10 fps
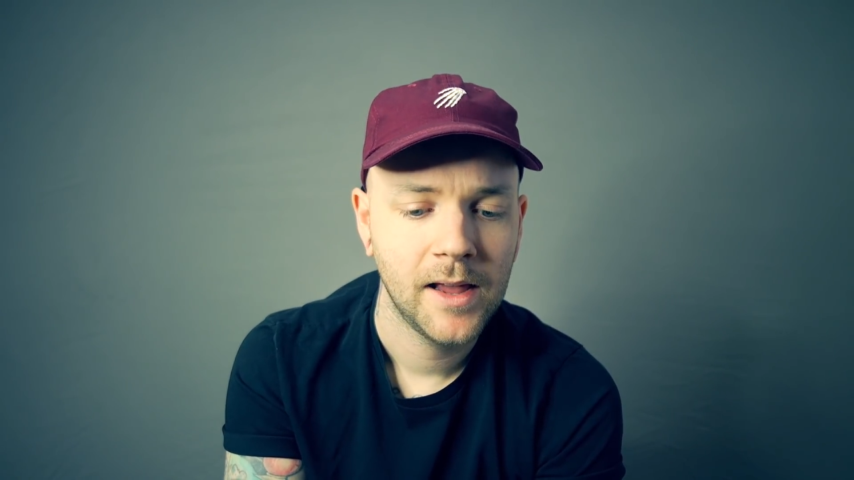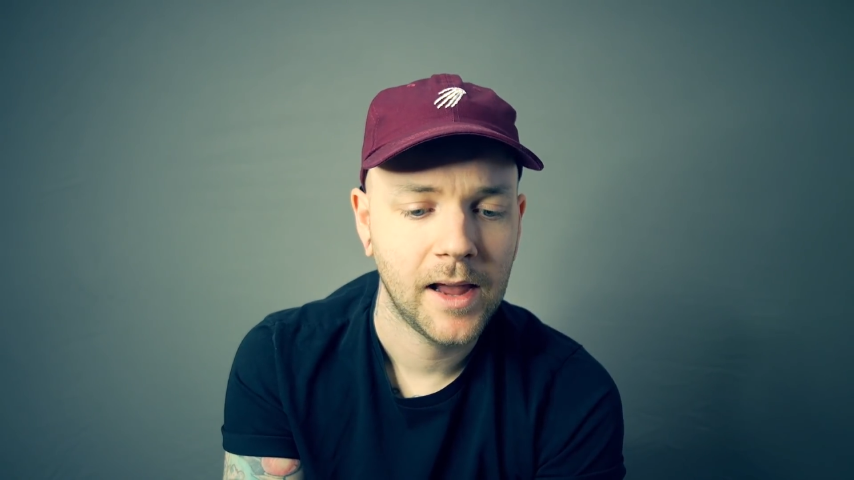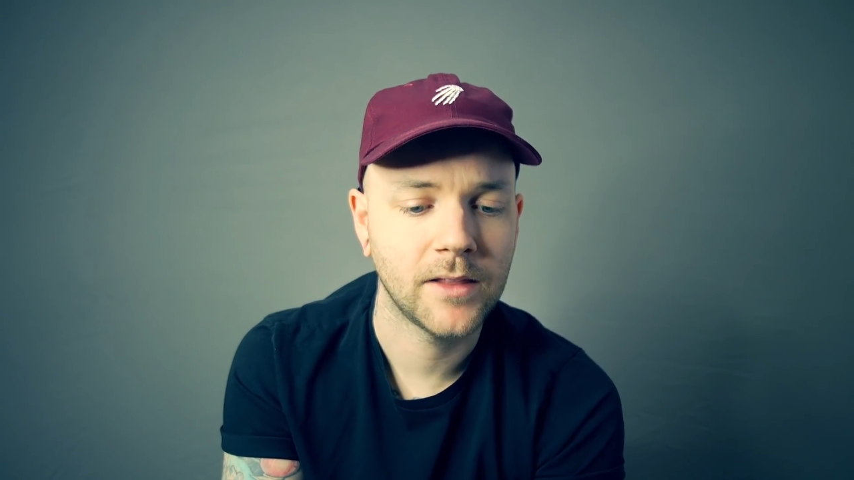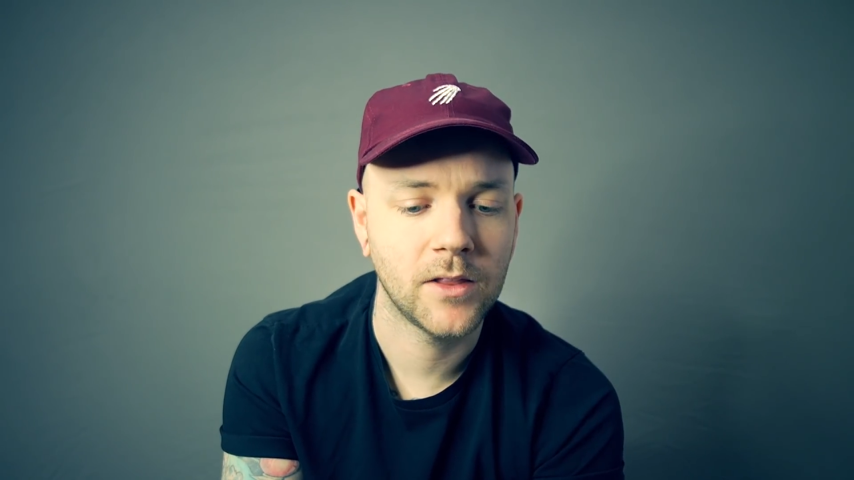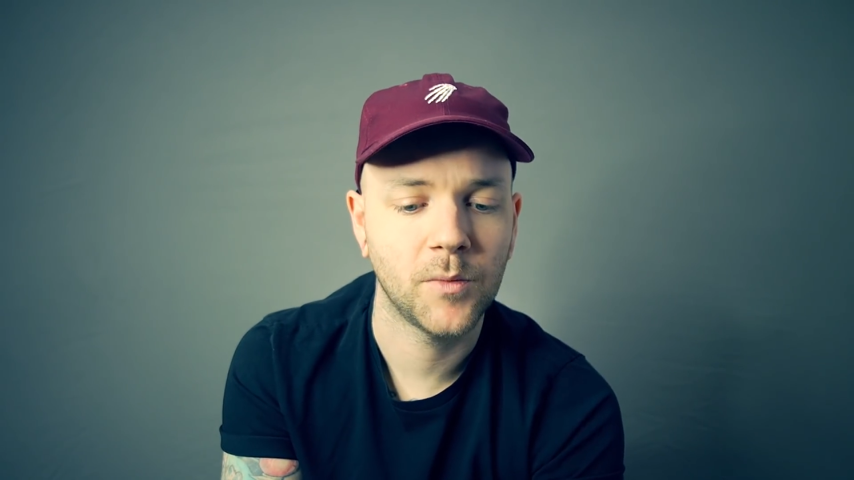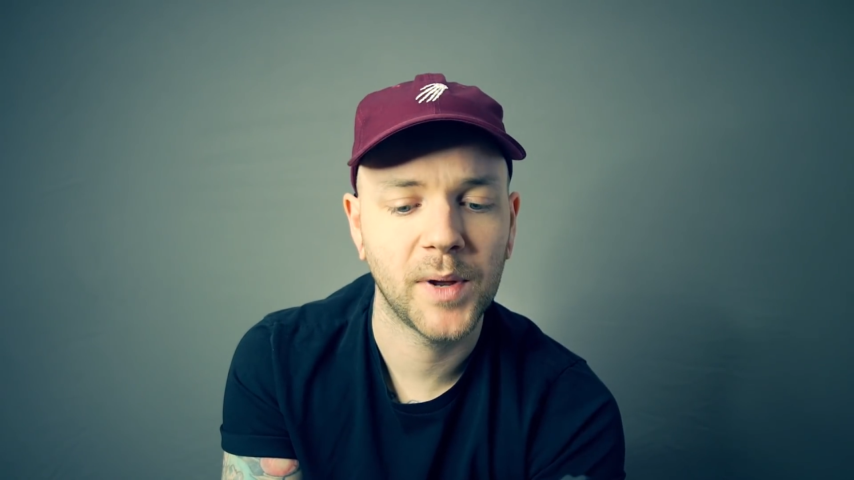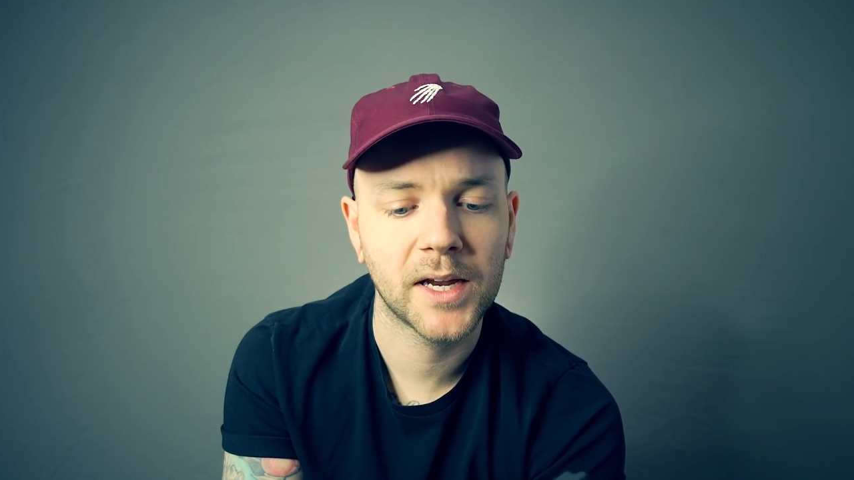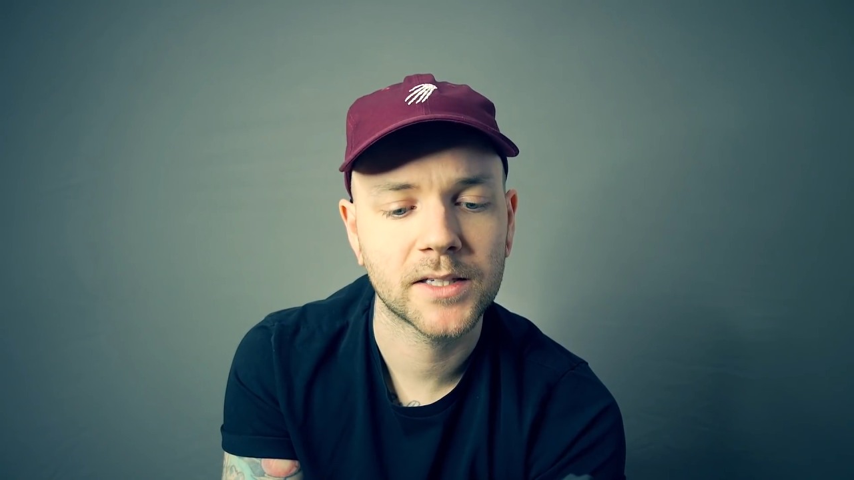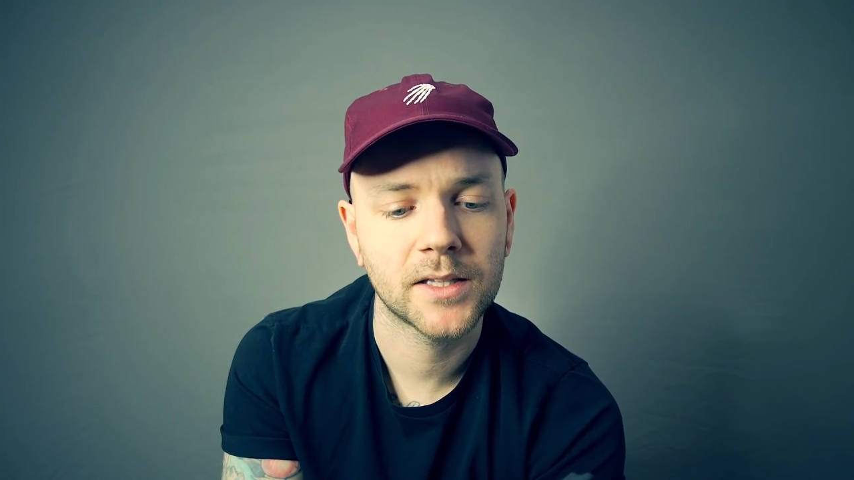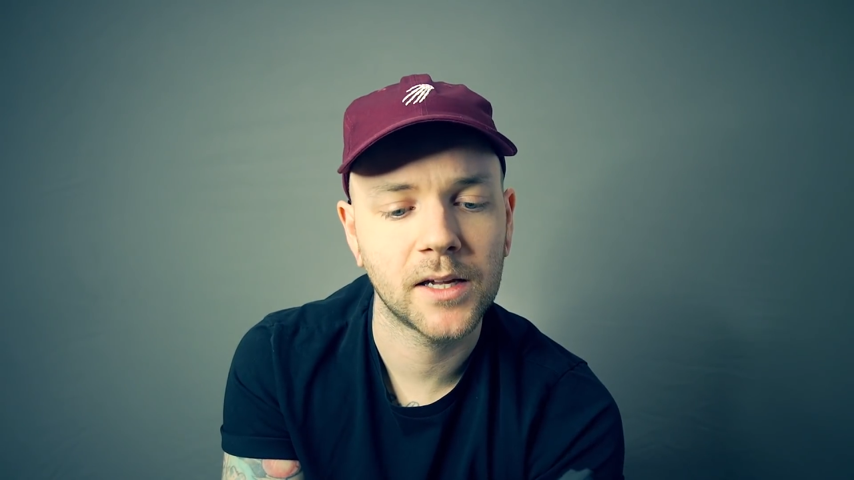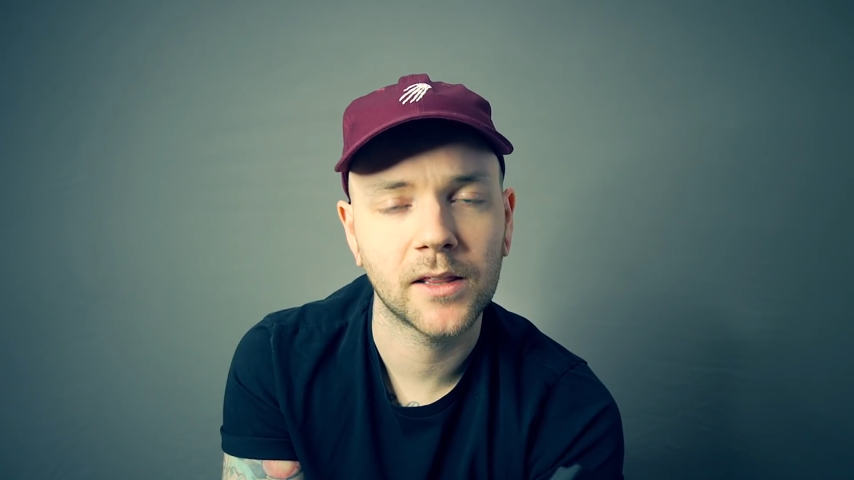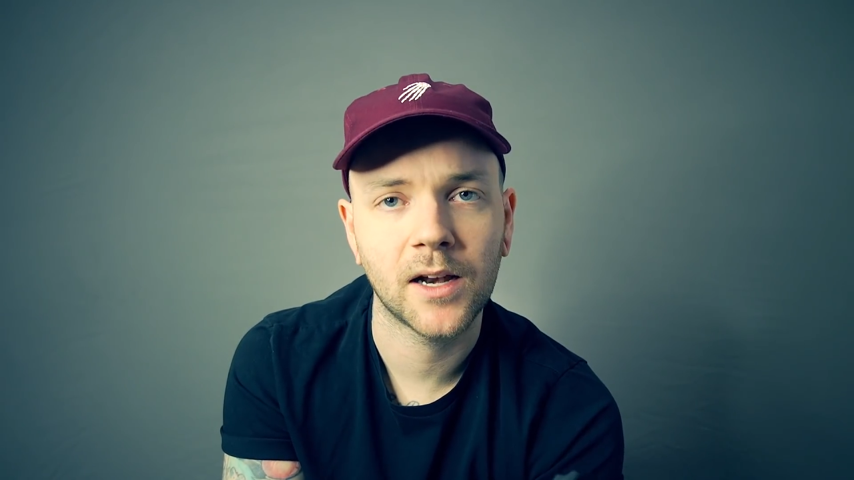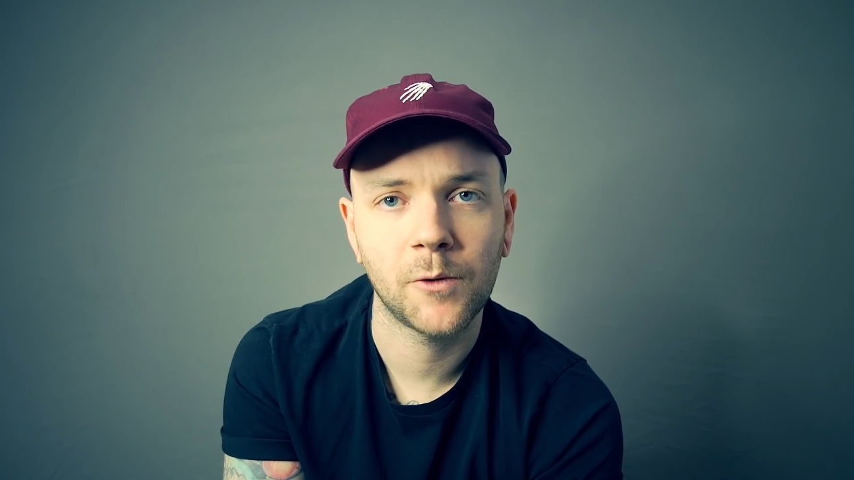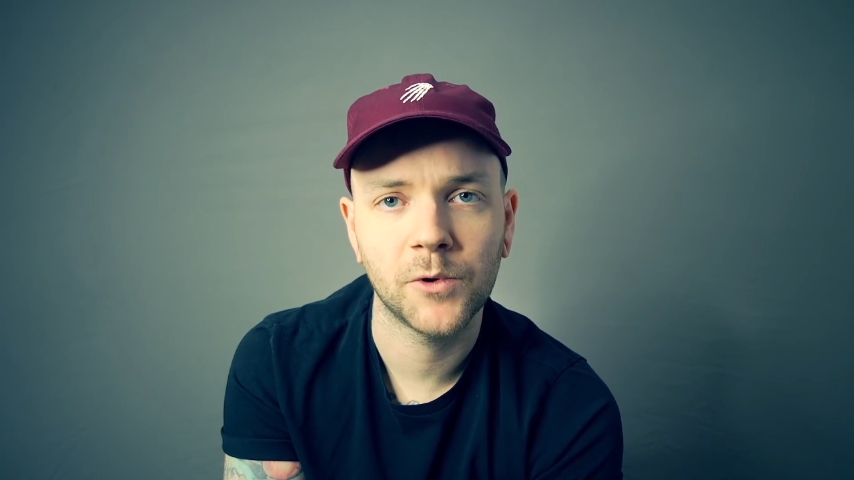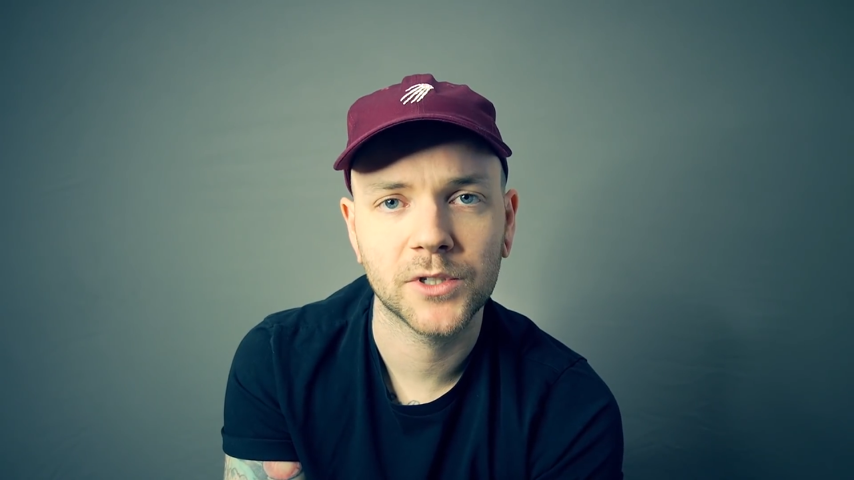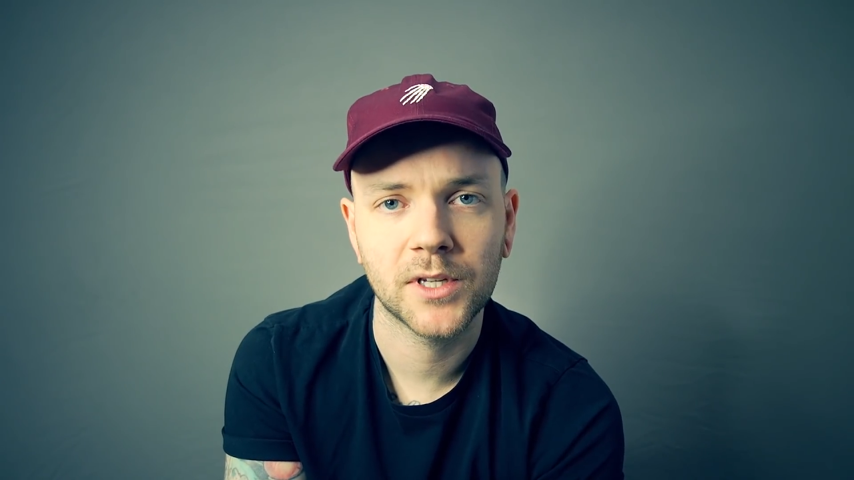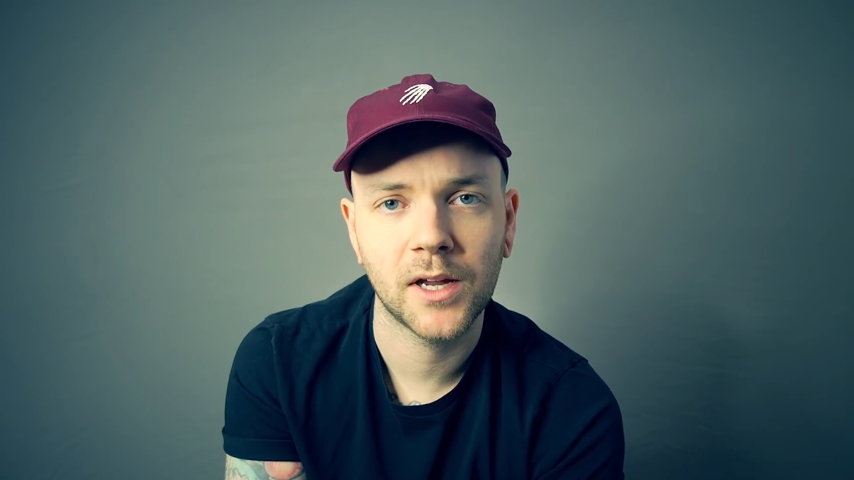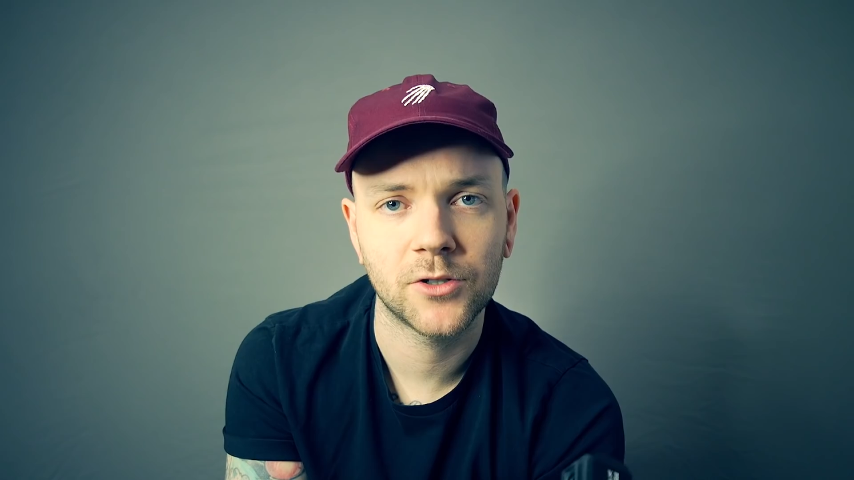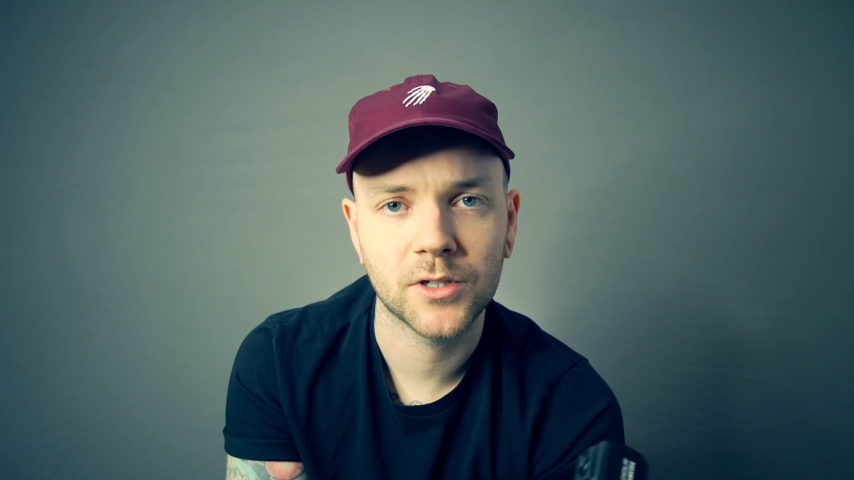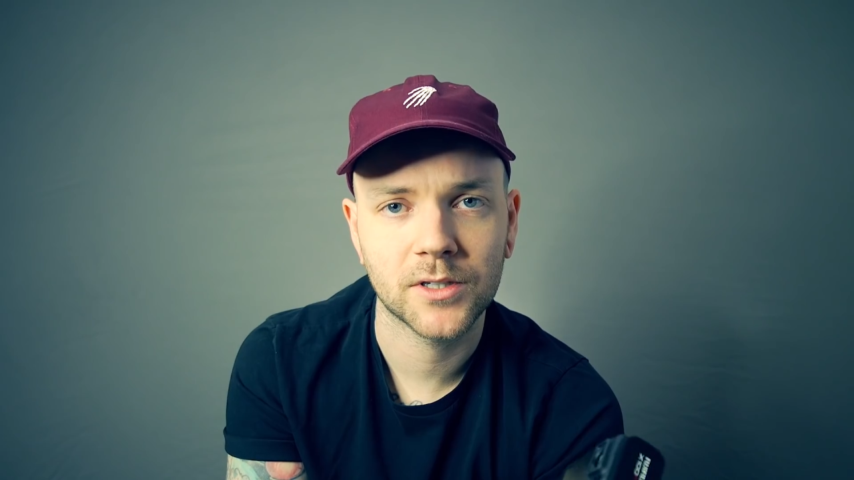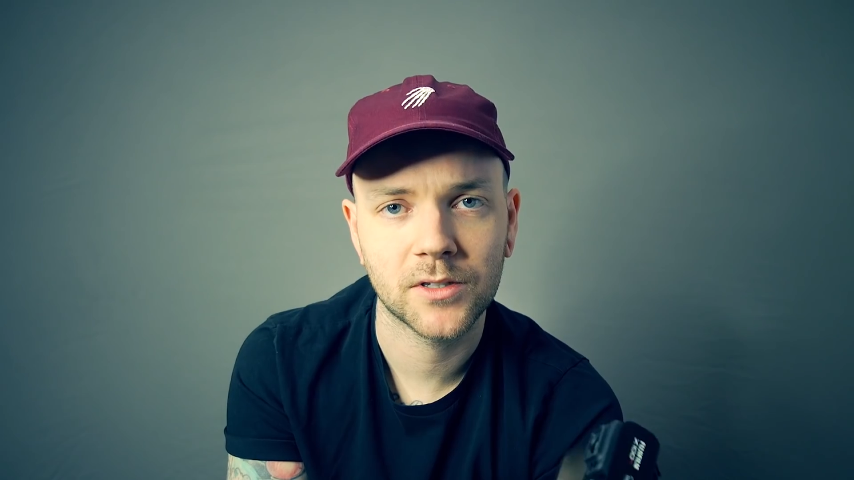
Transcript: And then the biggest thing that I will say just